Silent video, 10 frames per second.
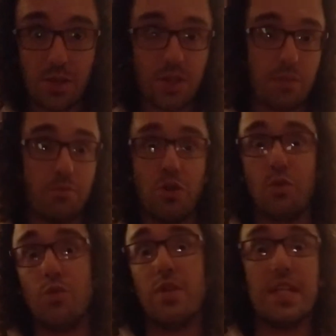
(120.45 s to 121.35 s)
or some
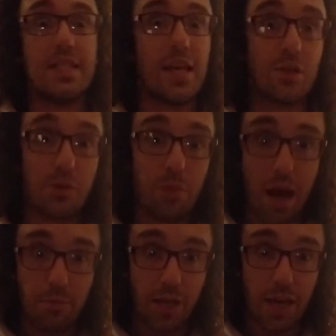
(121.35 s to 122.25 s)
new details are
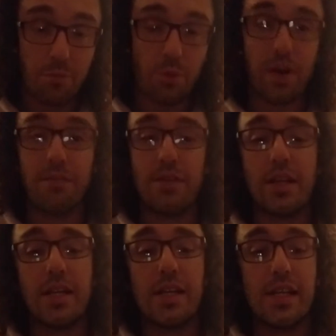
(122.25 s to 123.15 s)
popping up, or
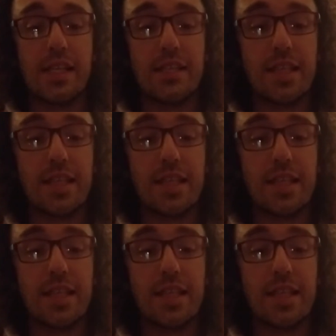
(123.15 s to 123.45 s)
whatever is the